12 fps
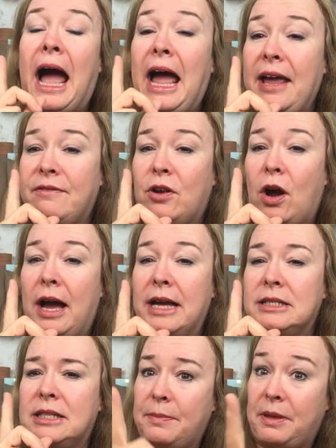I have
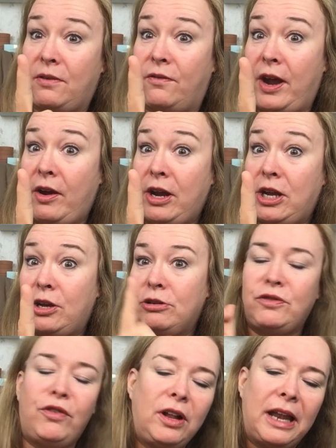got something very
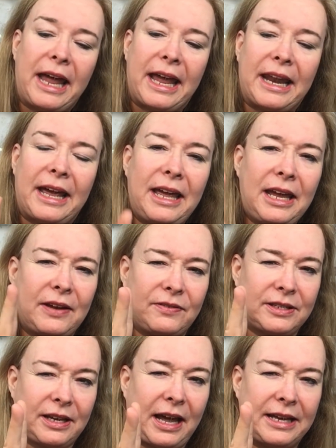useful, and I
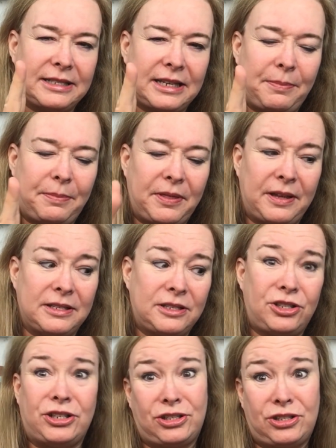have got something
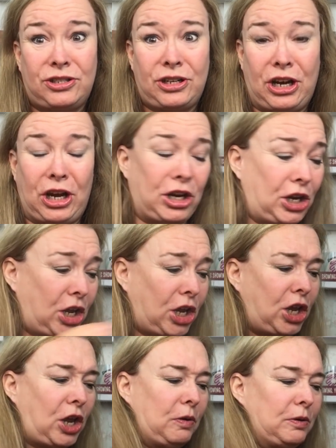that's just stinking
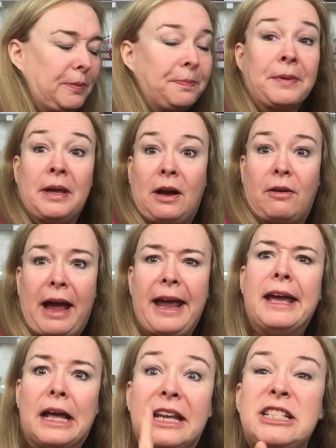cute.
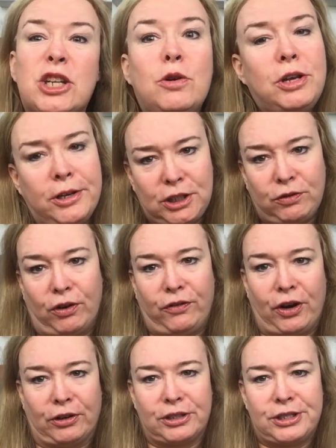Okay, let's do useful
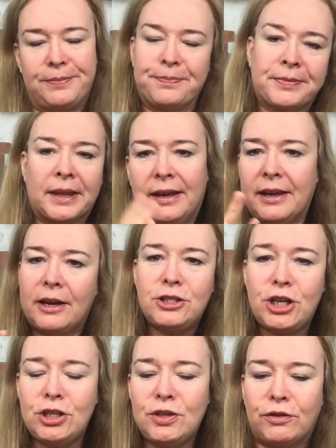first.
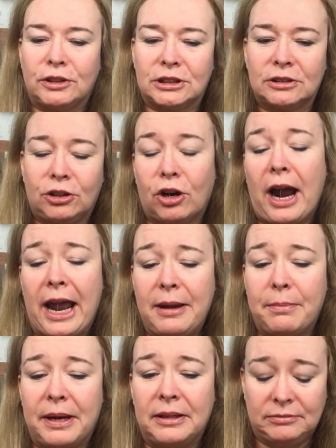Because useful's
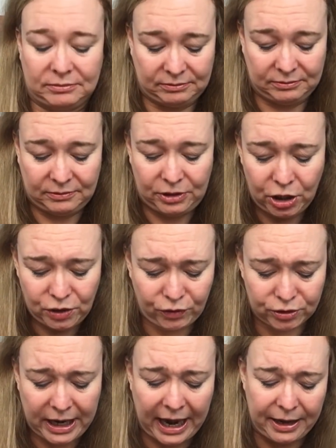great, but
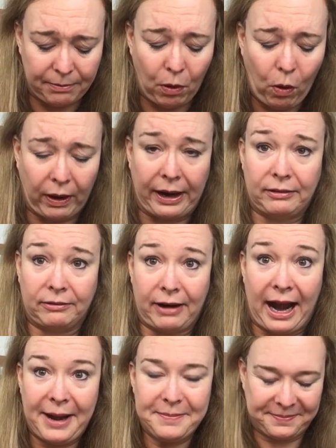useful's kind of boring,
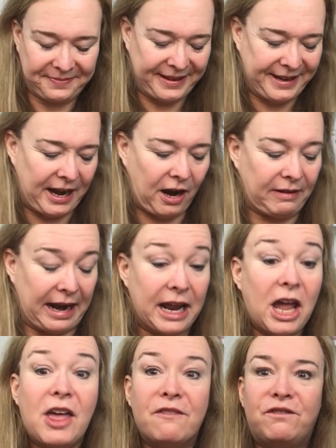right? Alright,
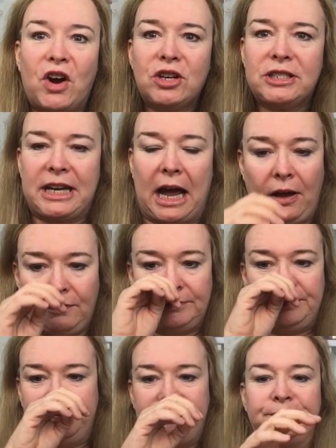first off,
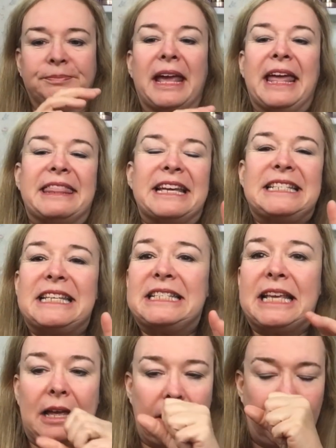this is